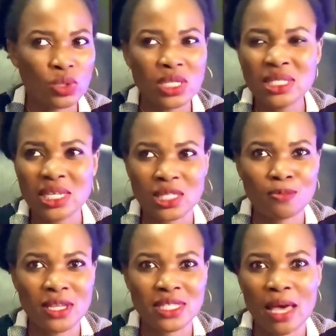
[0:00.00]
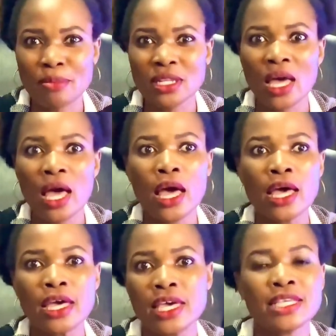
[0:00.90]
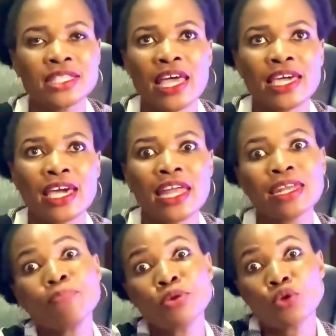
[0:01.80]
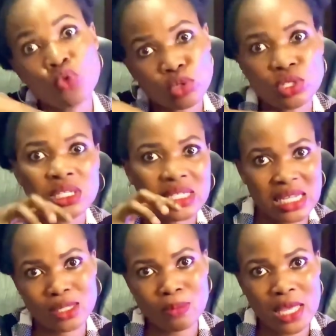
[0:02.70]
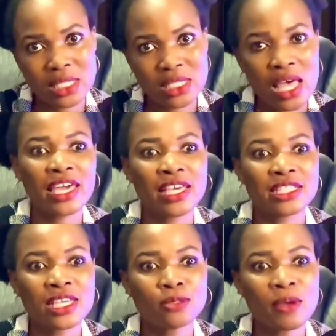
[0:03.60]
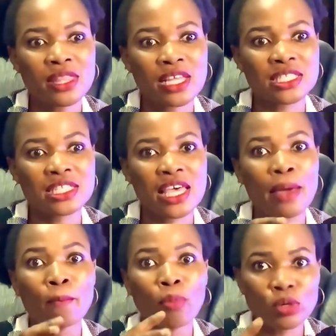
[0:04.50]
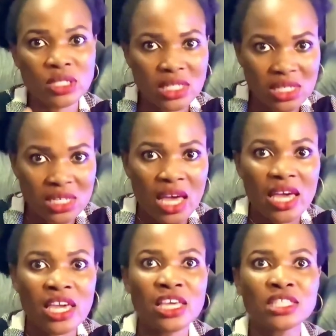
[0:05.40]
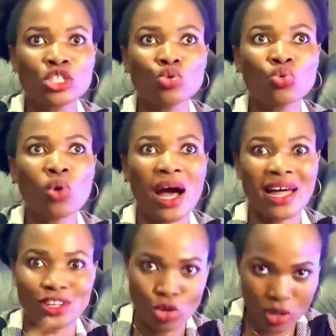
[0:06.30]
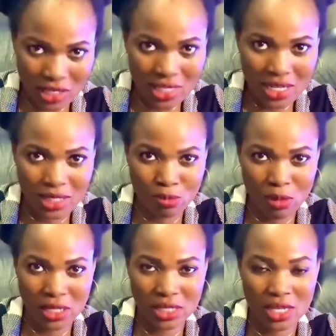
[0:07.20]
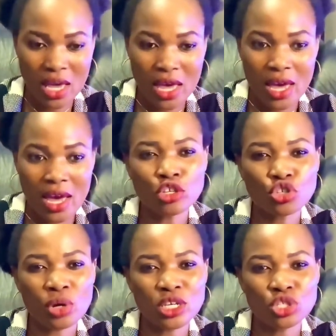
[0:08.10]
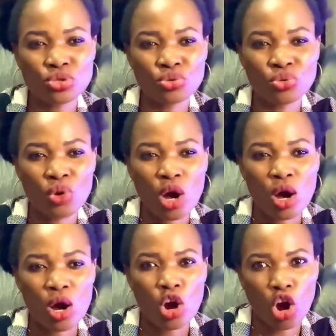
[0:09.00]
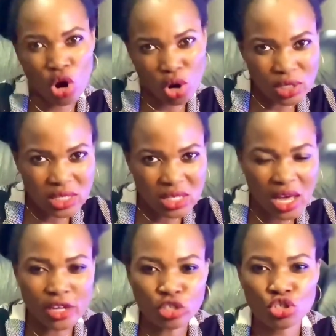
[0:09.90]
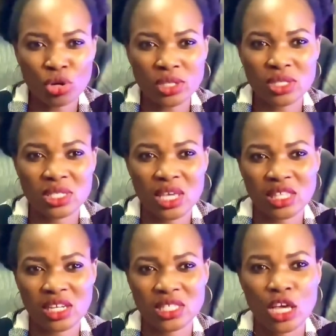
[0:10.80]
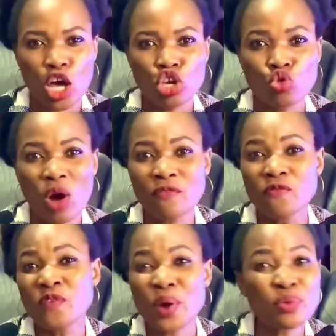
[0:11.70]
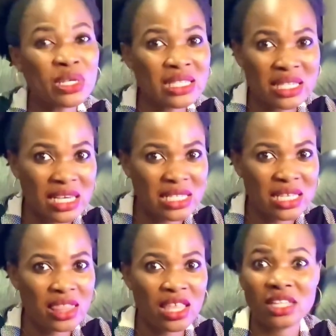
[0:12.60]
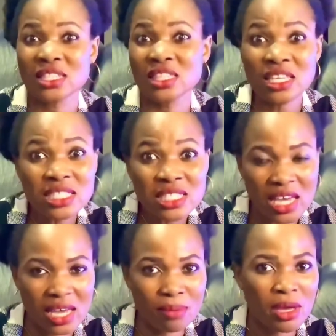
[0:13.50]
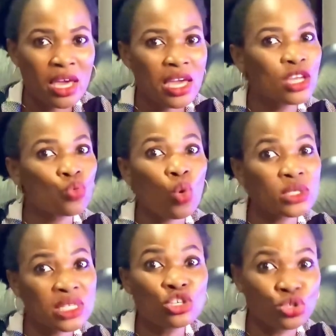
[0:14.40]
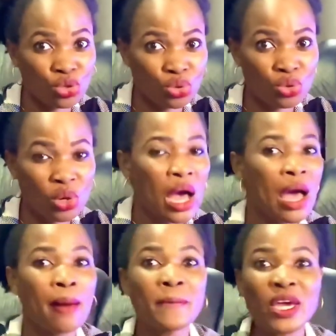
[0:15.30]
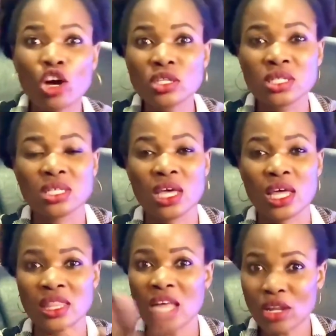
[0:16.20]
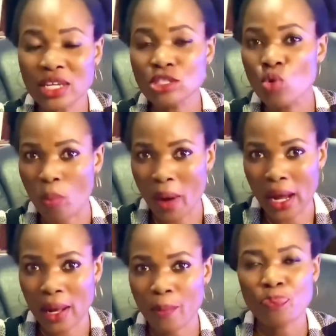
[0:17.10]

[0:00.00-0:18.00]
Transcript: This statement, I mean, is like an ambiguous statement, a statement that is embodied into another statement. Are you trying to curse? Are you trying to say that you are very certain that this time it wasn't you? Because now let's go back.